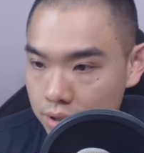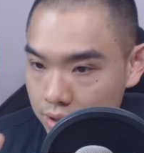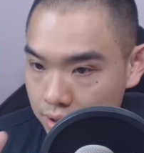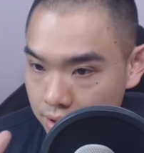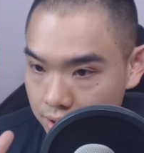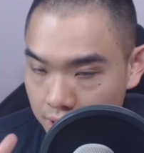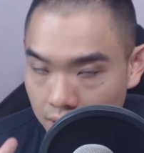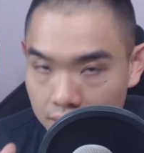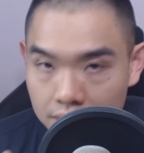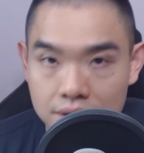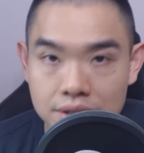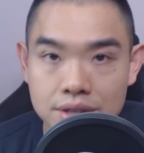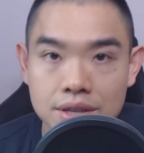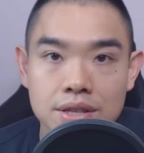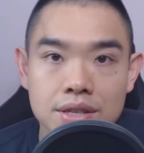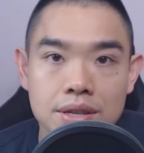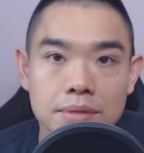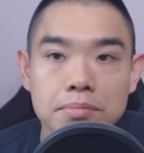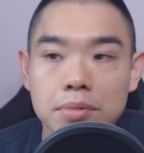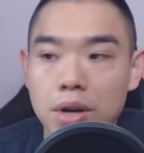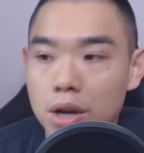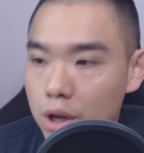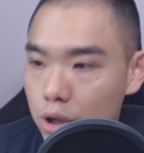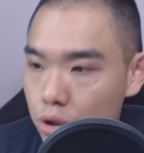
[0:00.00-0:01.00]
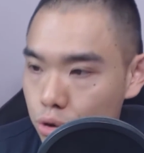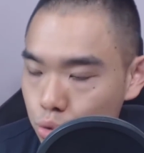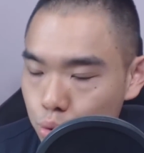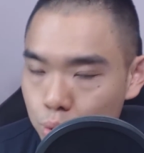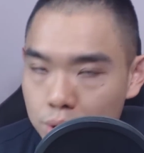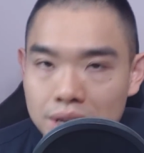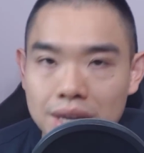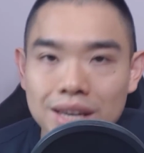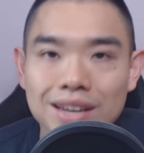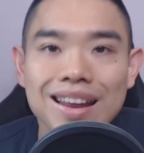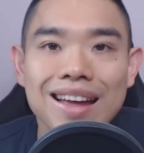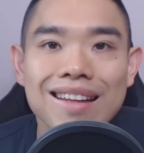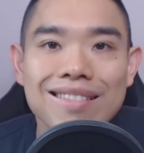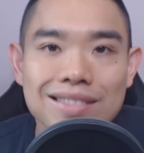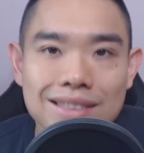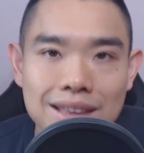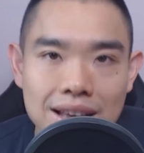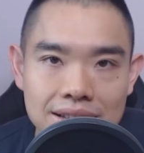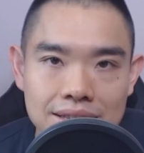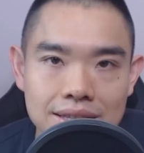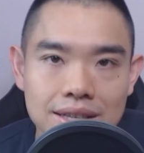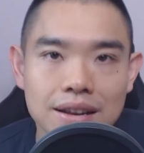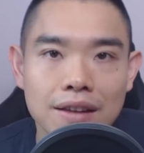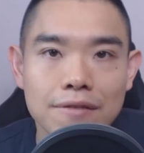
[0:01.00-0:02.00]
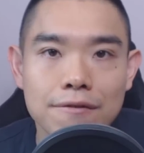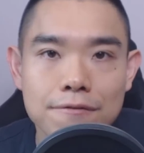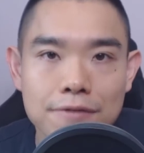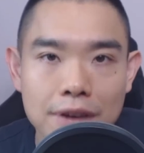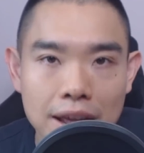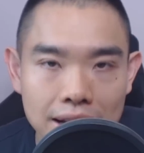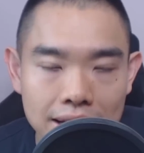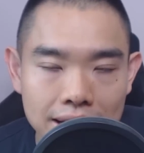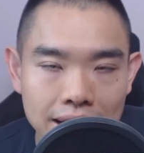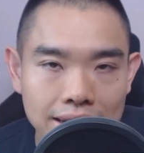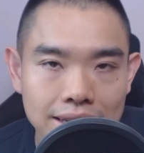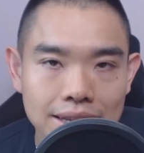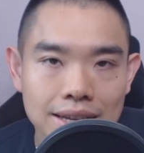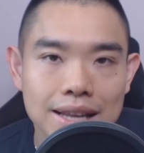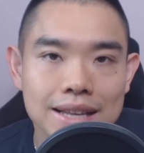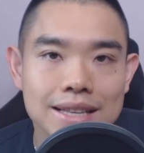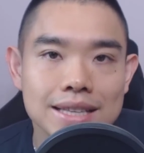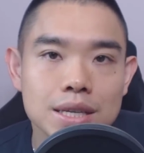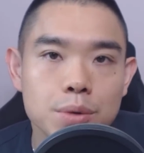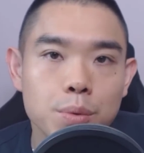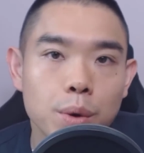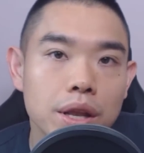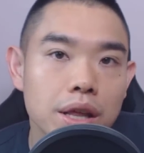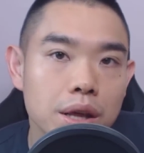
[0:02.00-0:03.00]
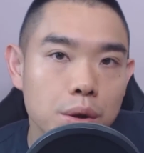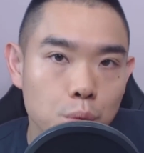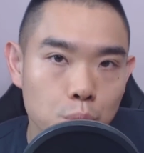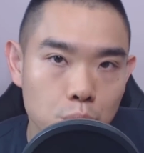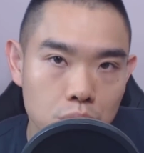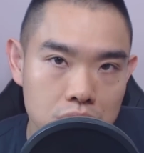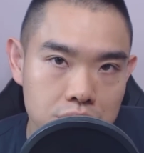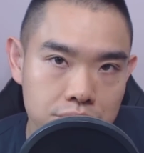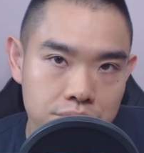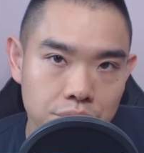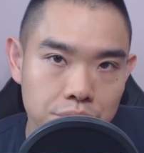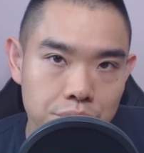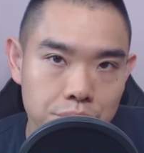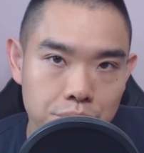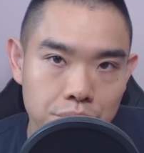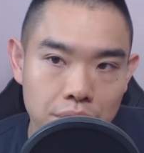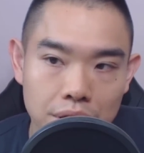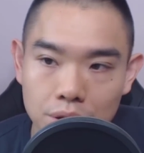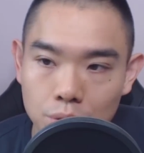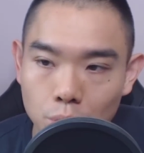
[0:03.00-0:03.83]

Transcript: Take the system, tweak it, and test it, and validate it, and see whether it works for you, right?